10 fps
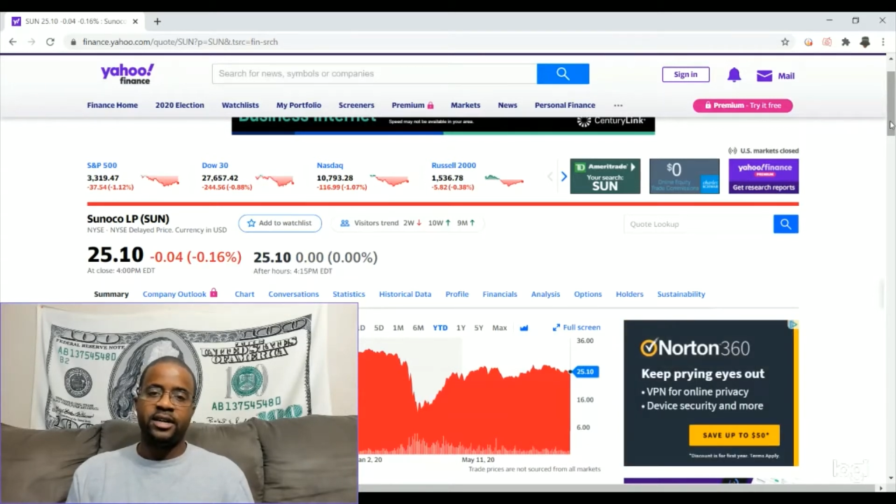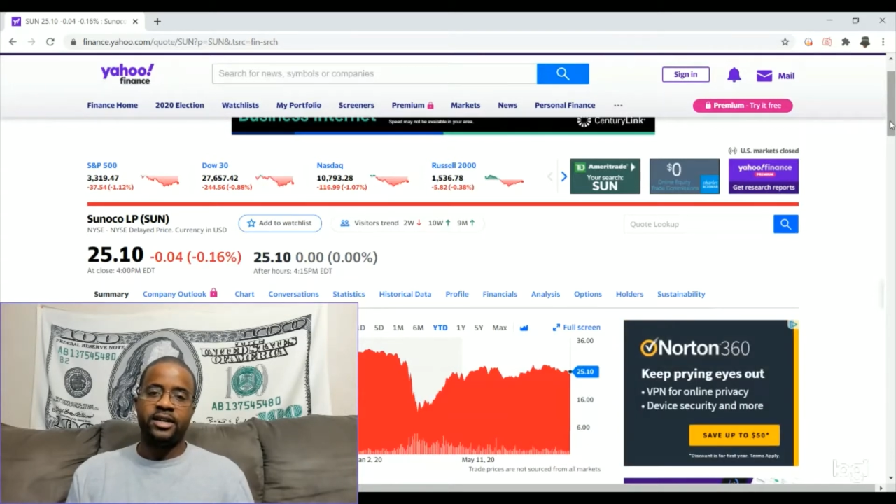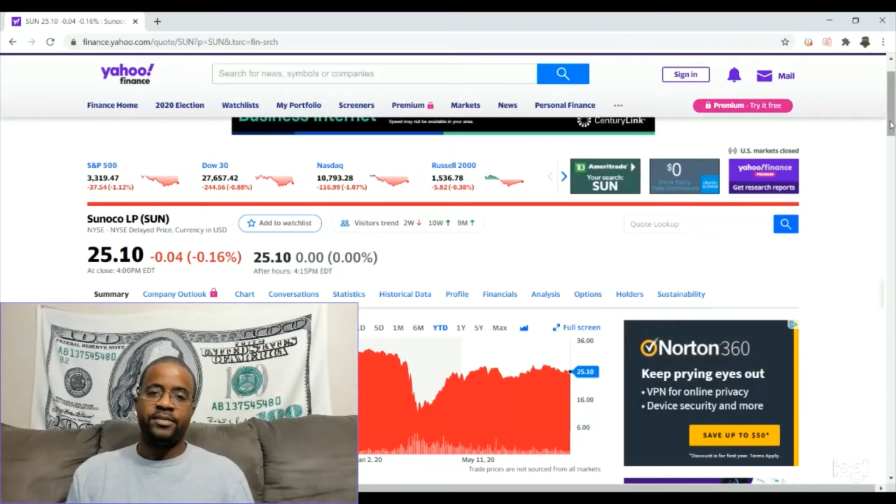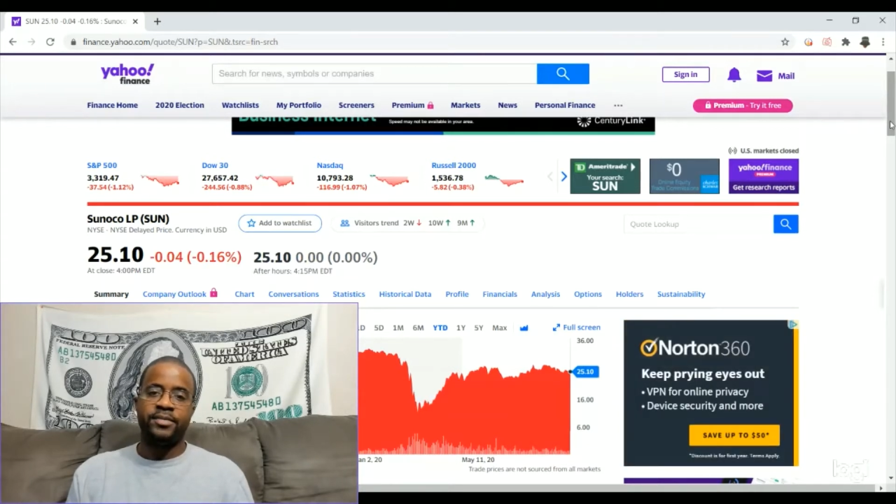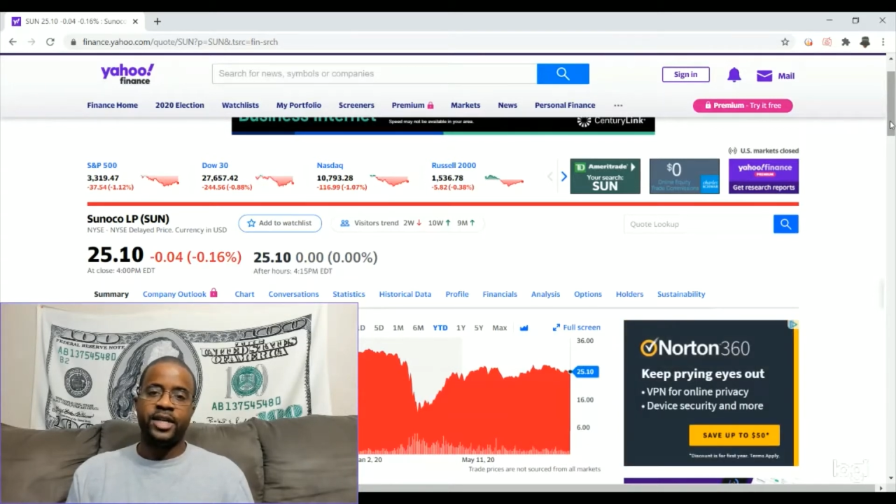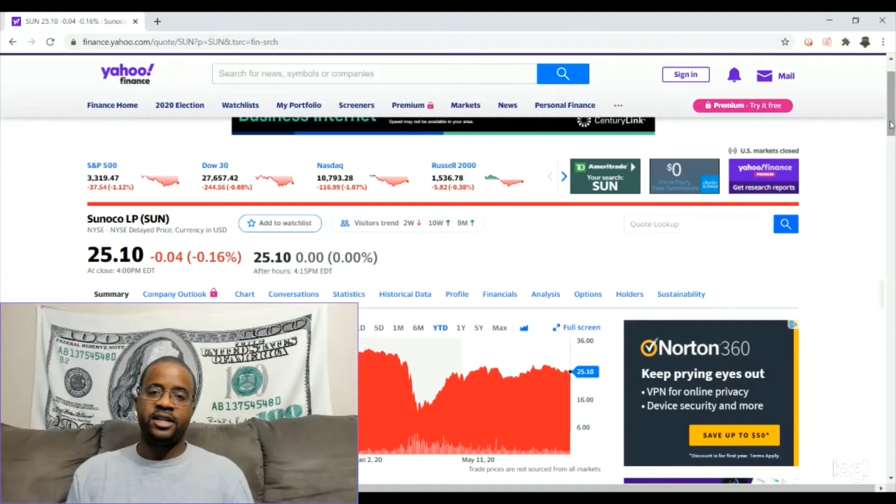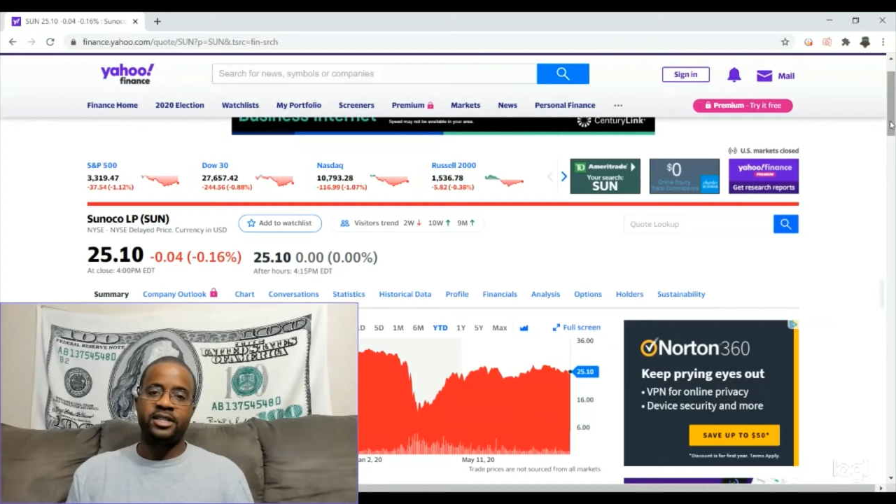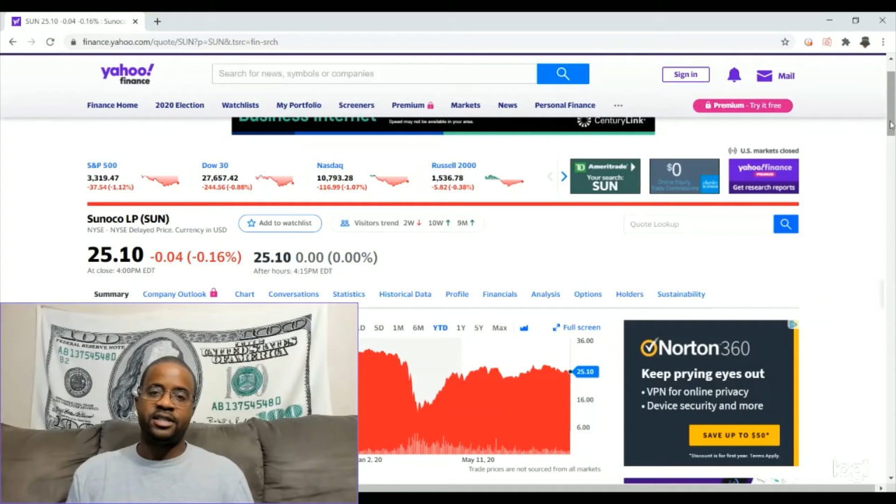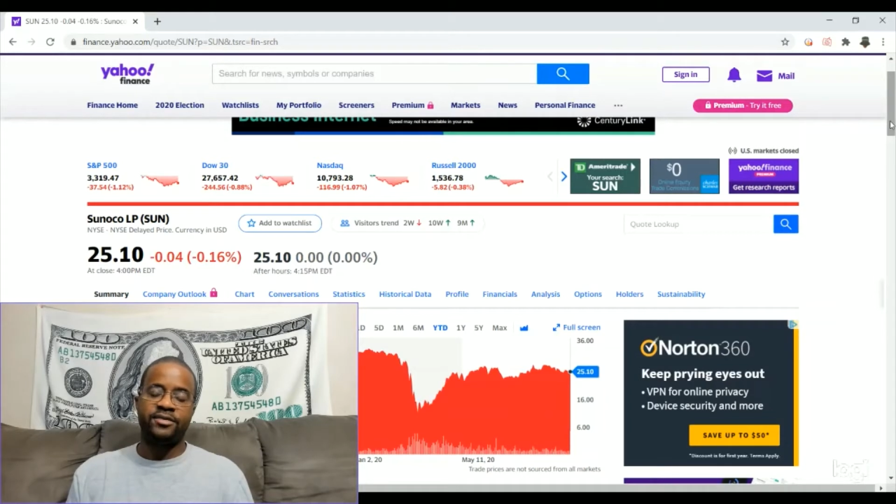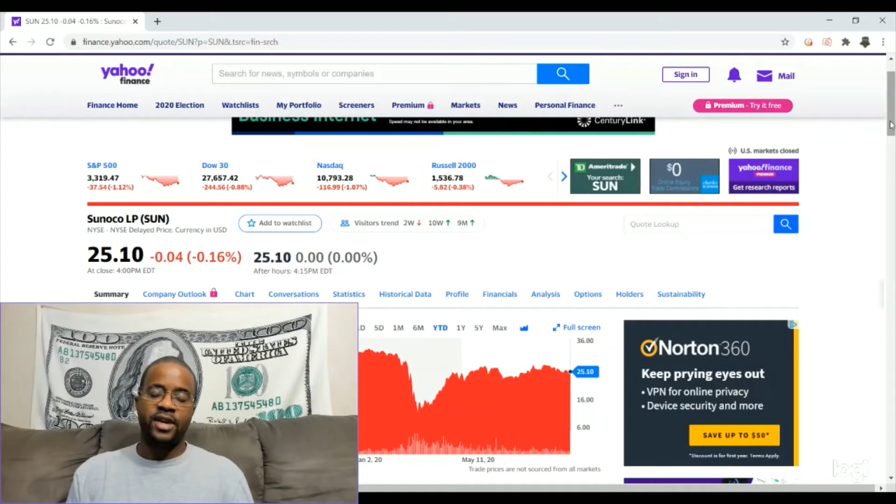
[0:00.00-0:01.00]
because of
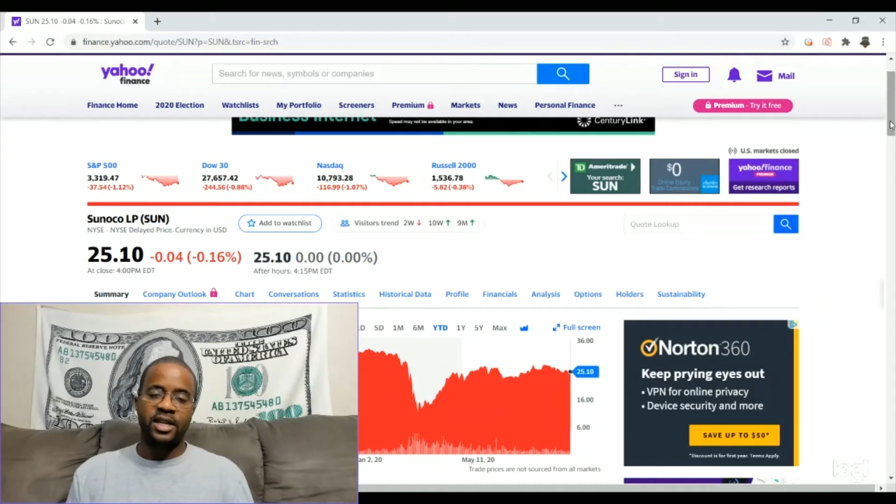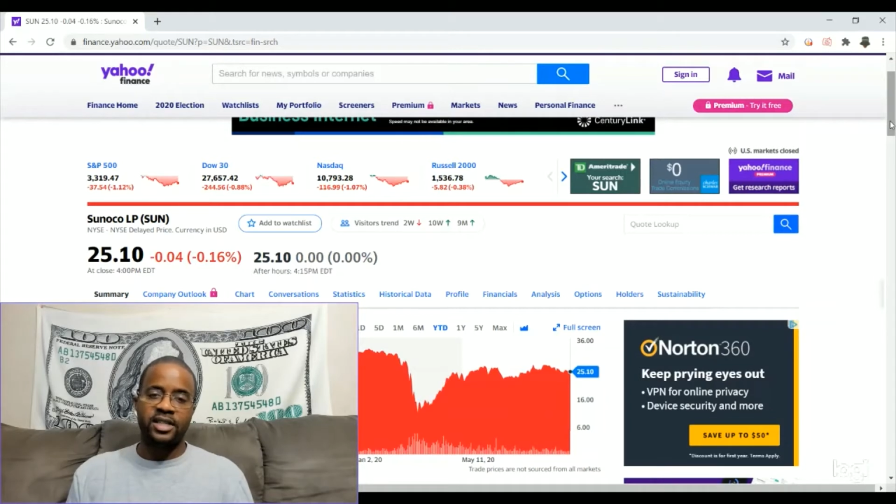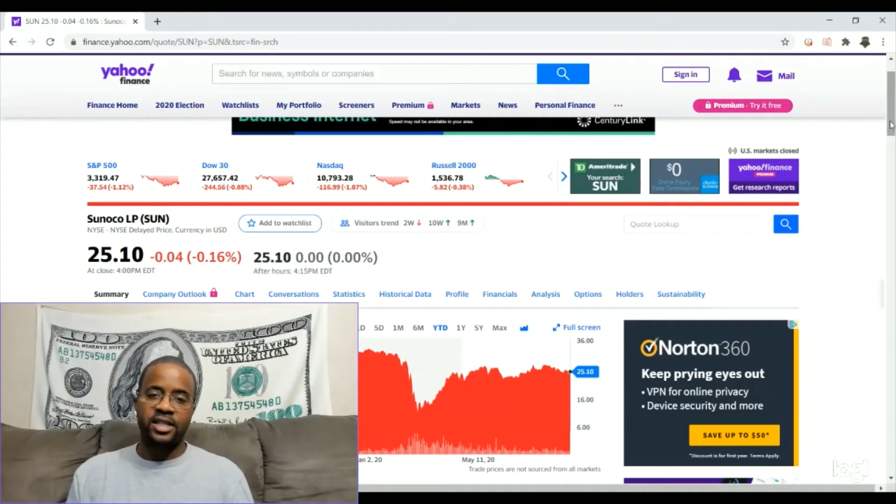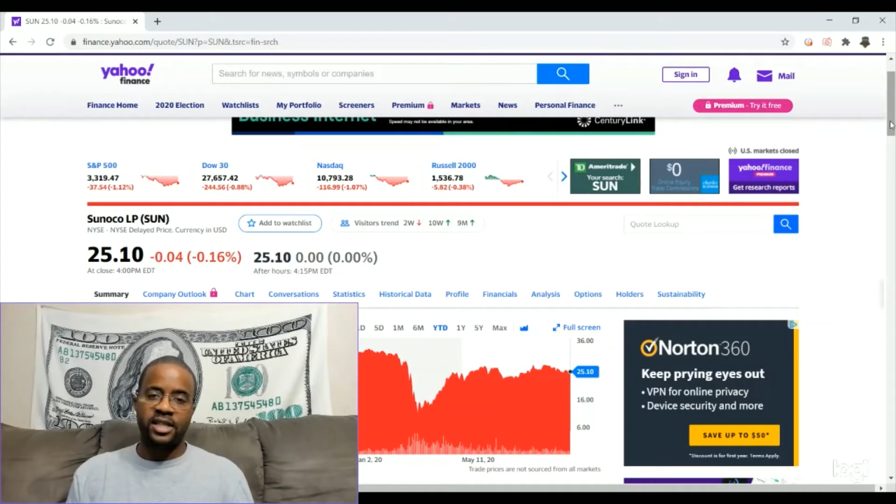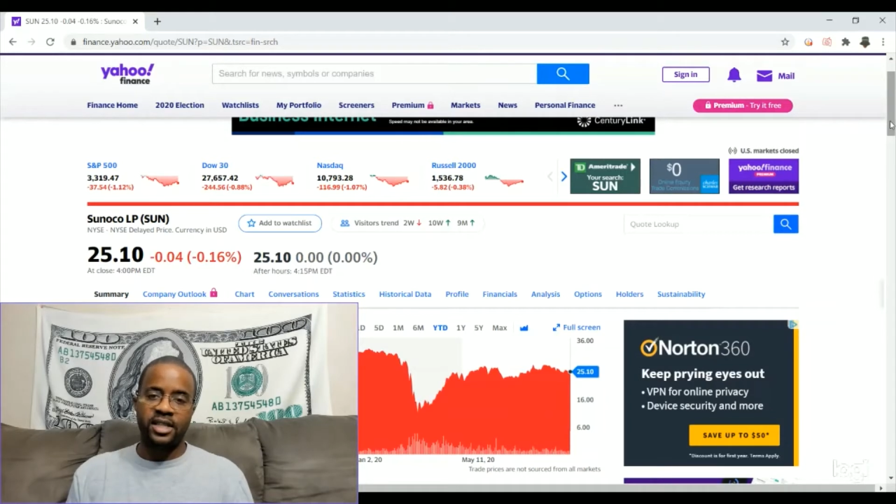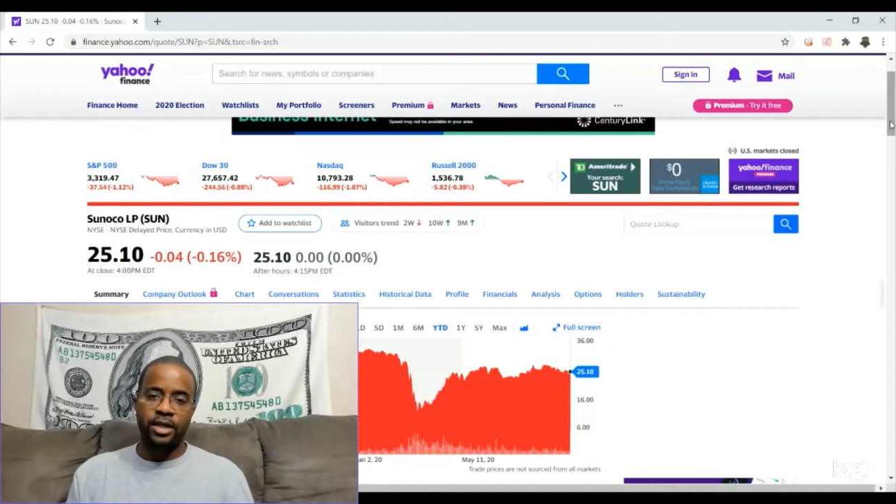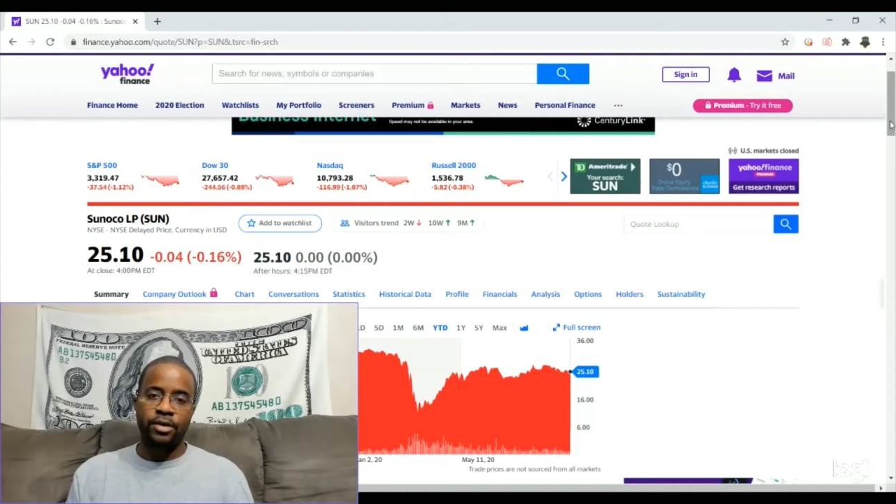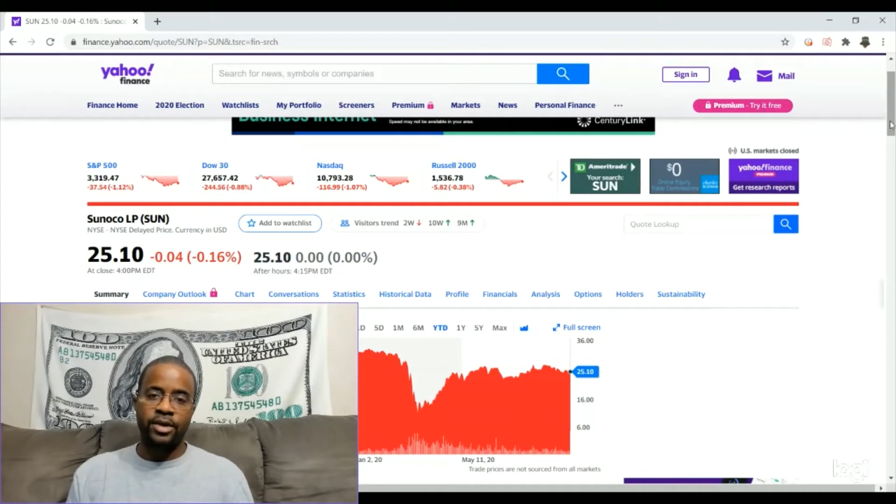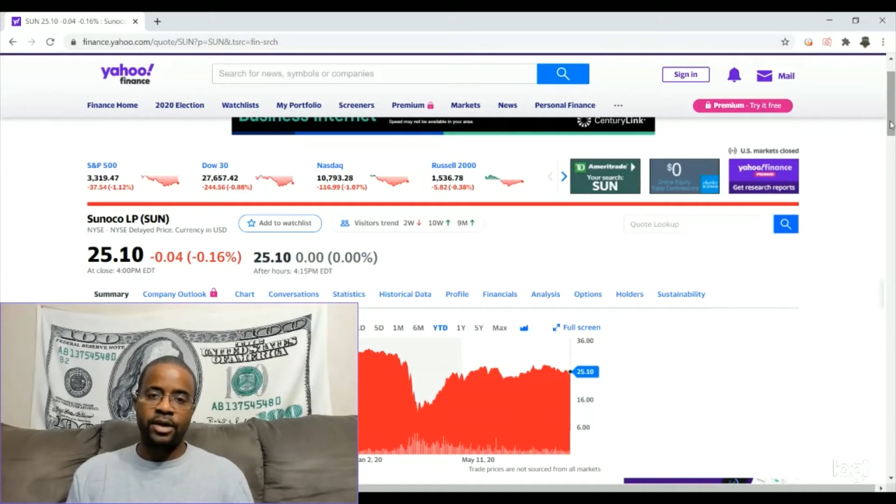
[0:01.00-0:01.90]
the volatility going